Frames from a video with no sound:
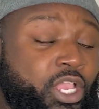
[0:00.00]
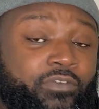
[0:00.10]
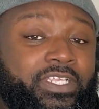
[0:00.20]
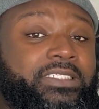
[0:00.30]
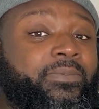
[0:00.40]

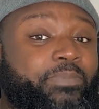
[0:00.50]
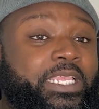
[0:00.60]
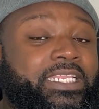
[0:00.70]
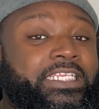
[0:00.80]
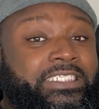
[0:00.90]
Reason
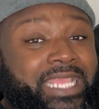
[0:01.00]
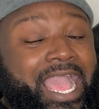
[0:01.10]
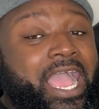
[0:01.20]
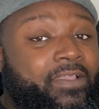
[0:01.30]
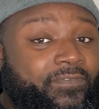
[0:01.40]
being is
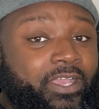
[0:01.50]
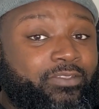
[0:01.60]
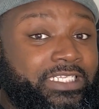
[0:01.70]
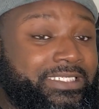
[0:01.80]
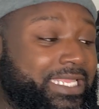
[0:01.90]
I
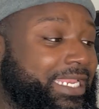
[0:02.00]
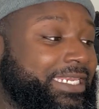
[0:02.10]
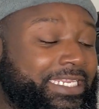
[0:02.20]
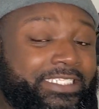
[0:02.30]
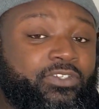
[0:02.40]
found these a
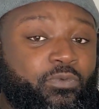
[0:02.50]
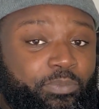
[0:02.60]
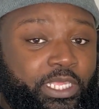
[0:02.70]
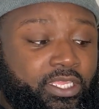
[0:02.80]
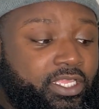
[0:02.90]
little
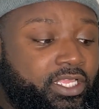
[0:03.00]
bit,